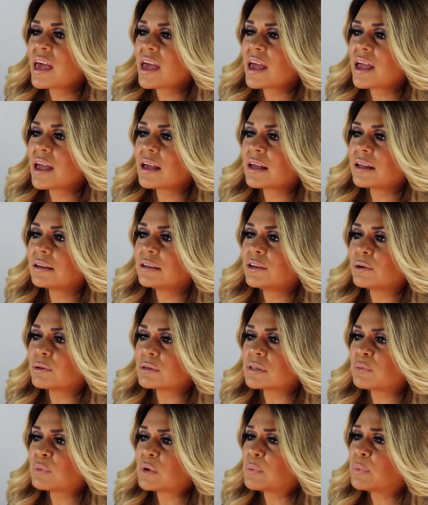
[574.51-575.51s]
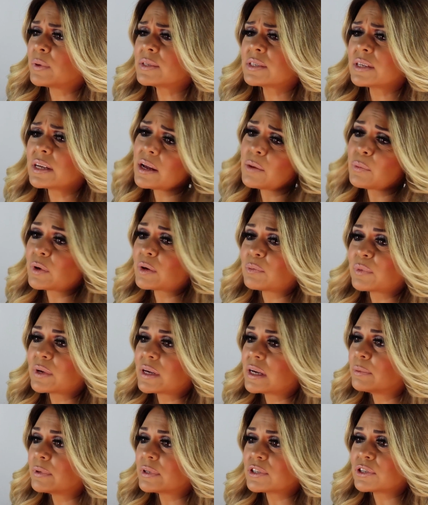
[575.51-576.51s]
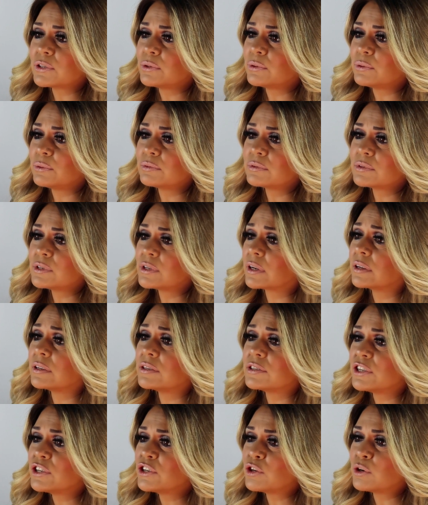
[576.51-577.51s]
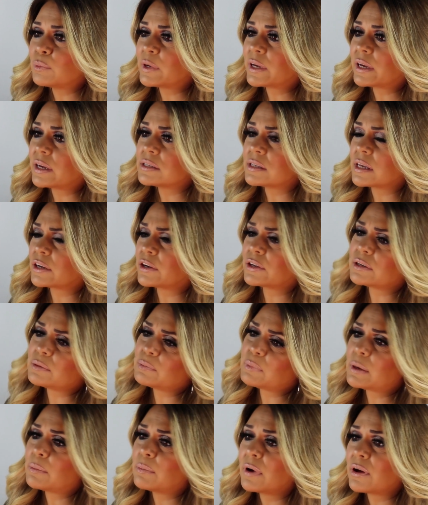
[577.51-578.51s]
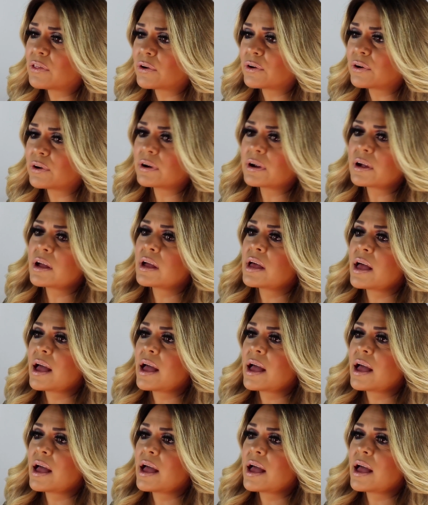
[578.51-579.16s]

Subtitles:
And some people said I wouldn't be able to continue because I couldn't be a mother